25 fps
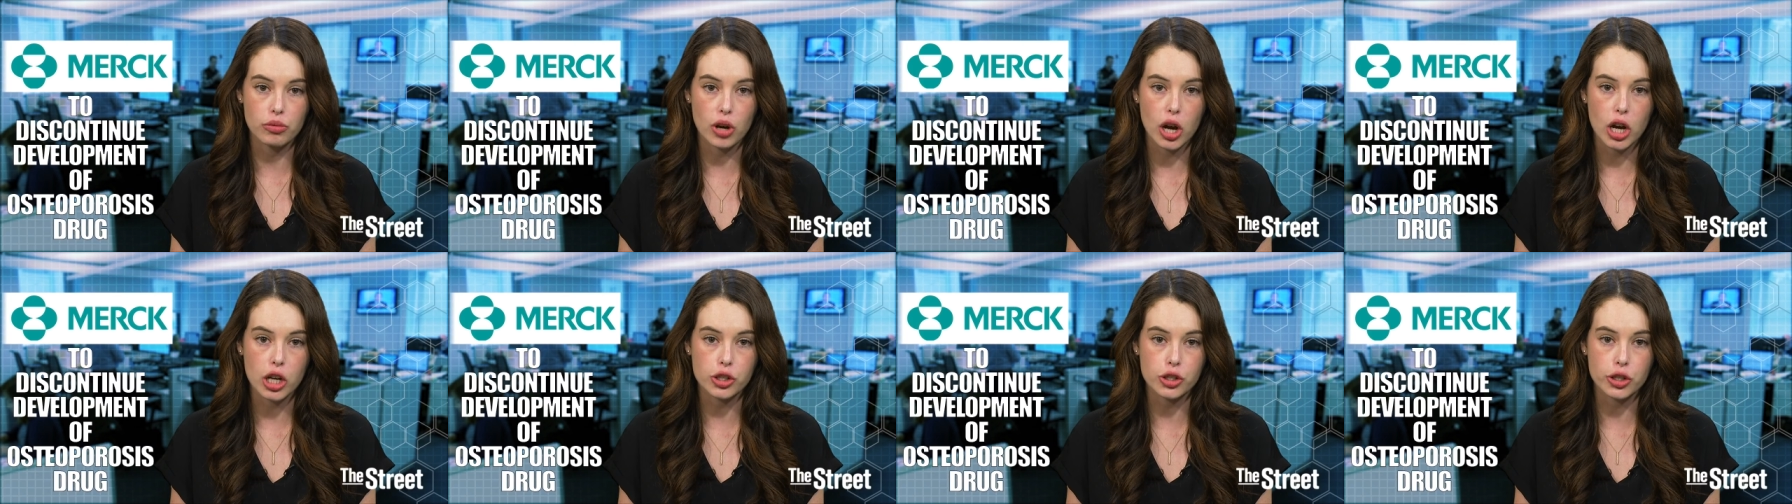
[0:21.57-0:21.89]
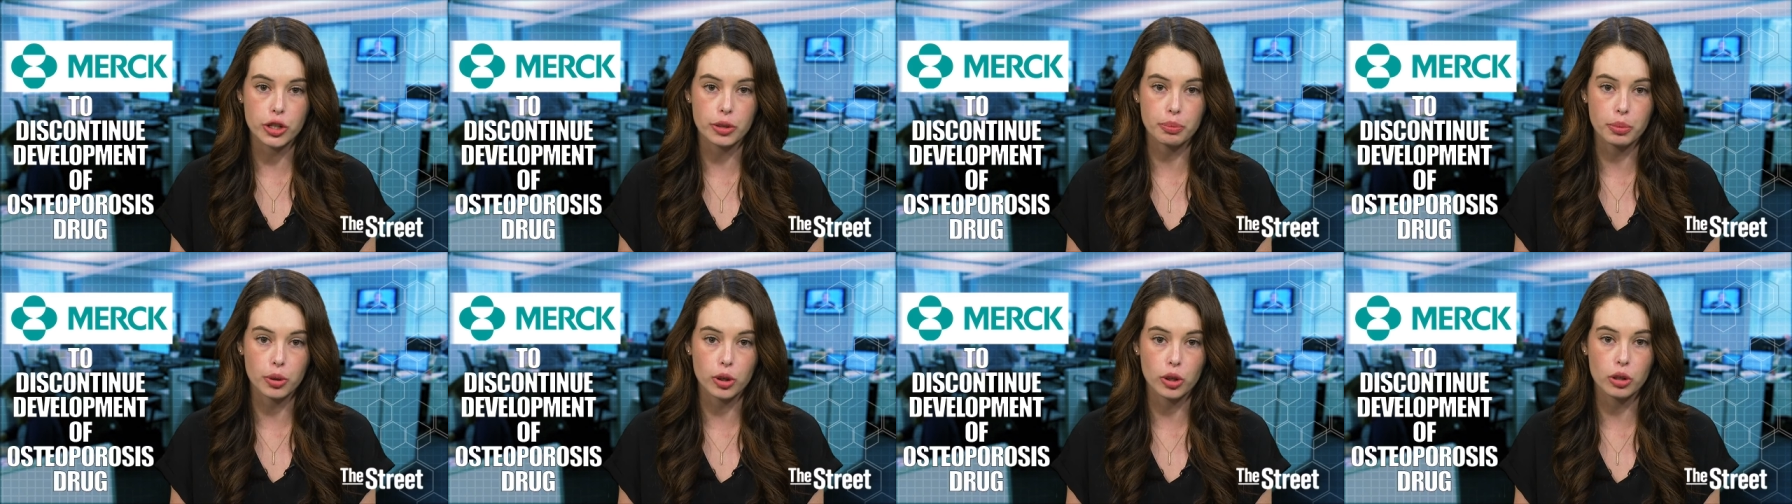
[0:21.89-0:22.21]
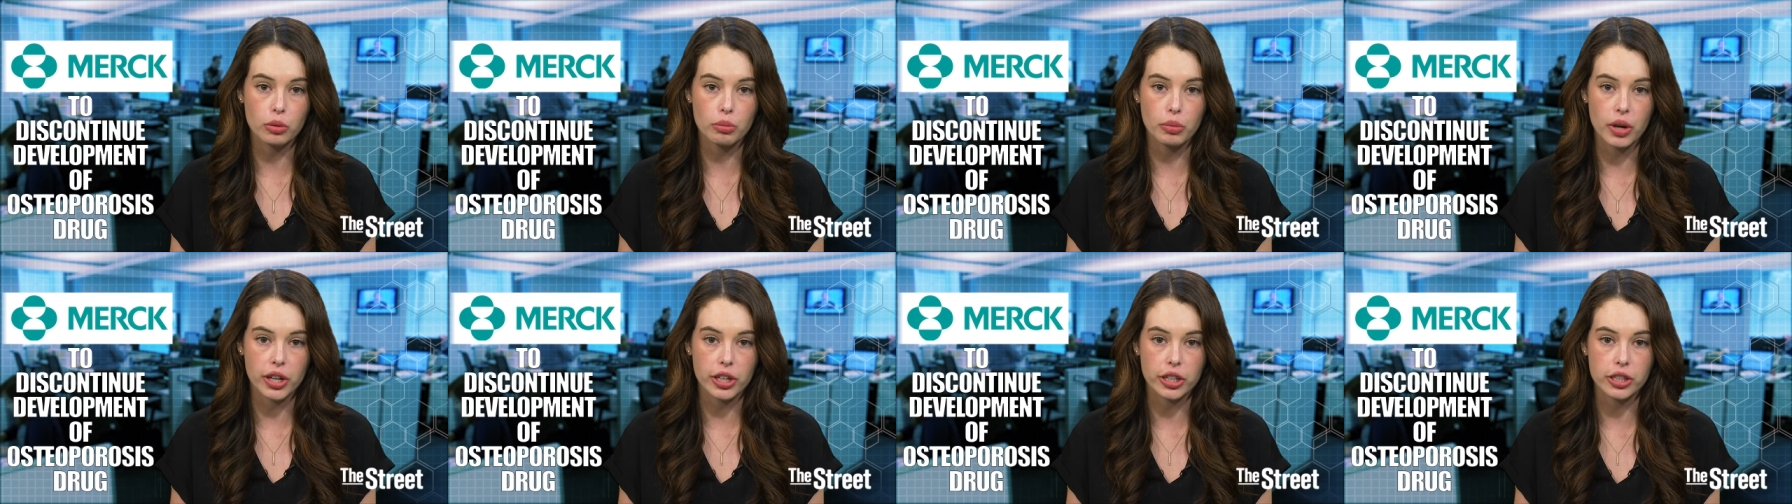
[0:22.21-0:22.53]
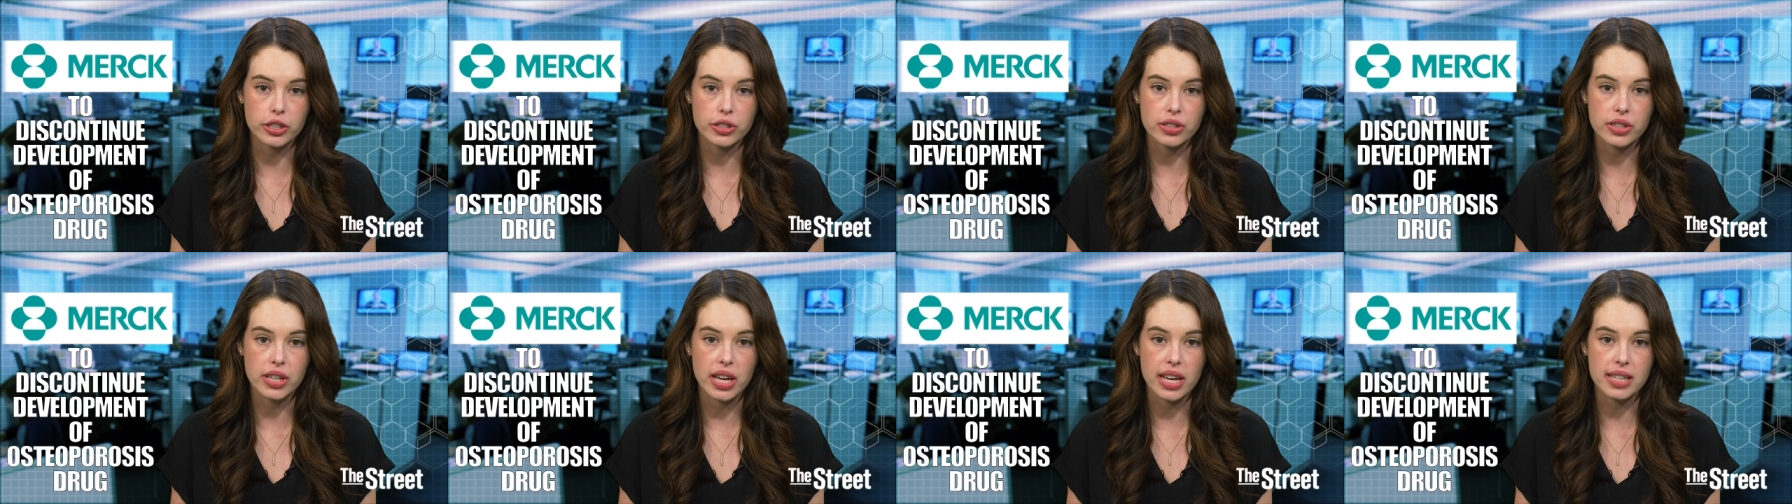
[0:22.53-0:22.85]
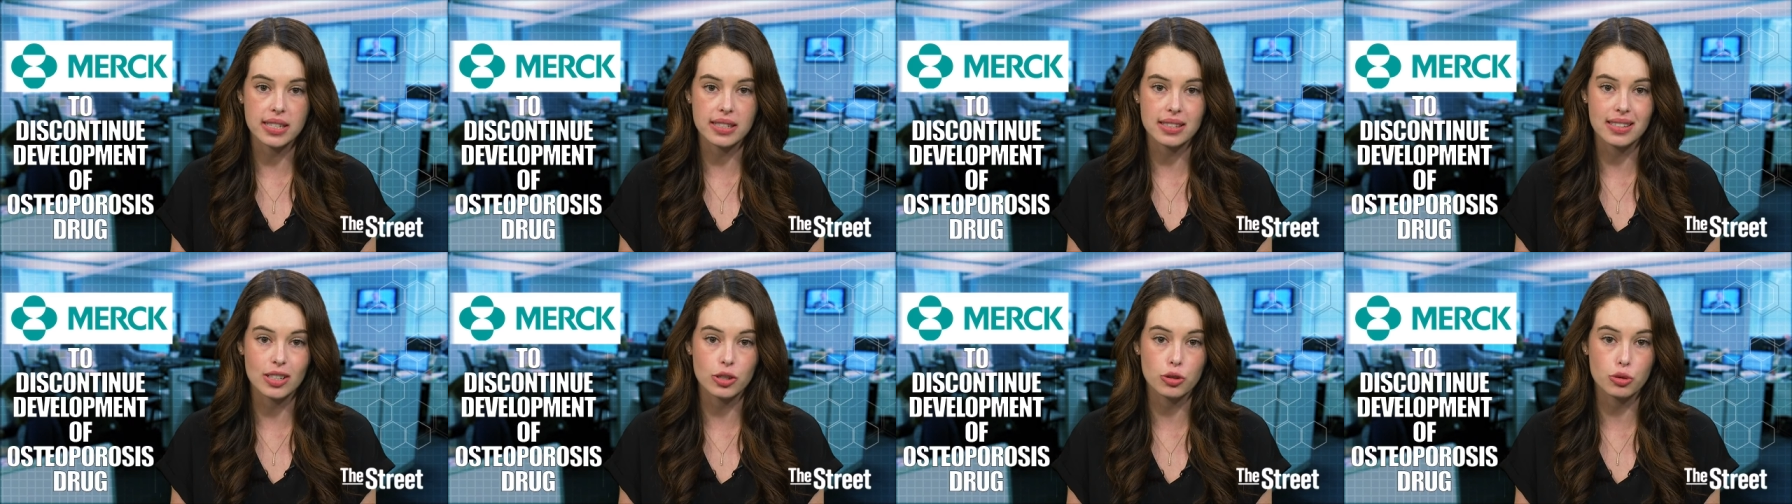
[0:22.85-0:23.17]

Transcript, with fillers: Roger Perlmutter says the